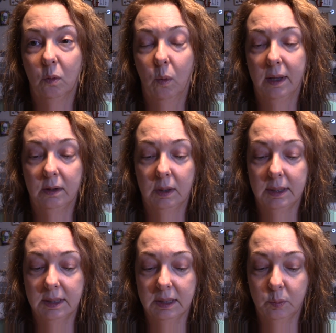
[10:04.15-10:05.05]
Whether
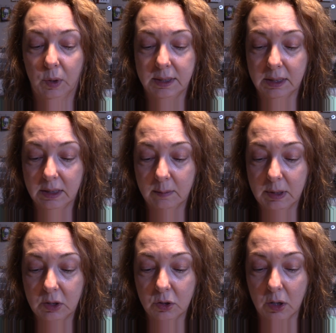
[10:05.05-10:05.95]
it's expressing them
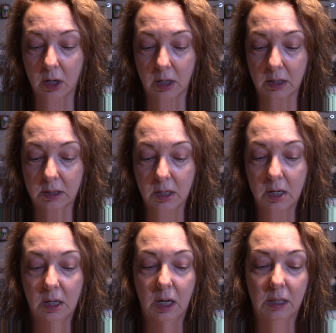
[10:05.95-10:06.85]
in your art,
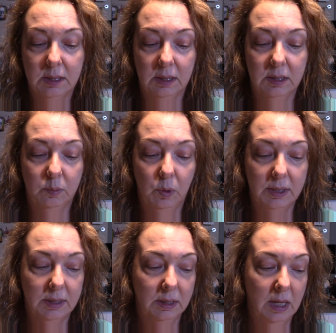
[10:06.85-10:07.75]
it's
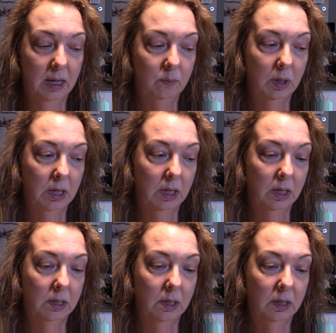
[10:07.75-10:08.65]
expressing them
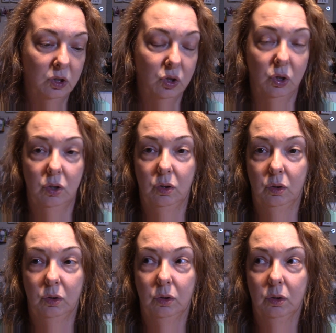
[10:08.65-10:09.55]
in a
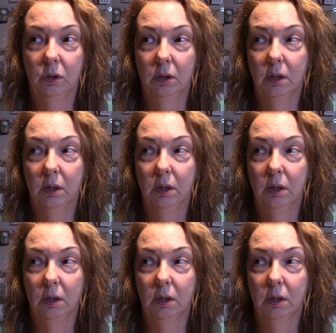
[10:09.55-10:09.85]
journal,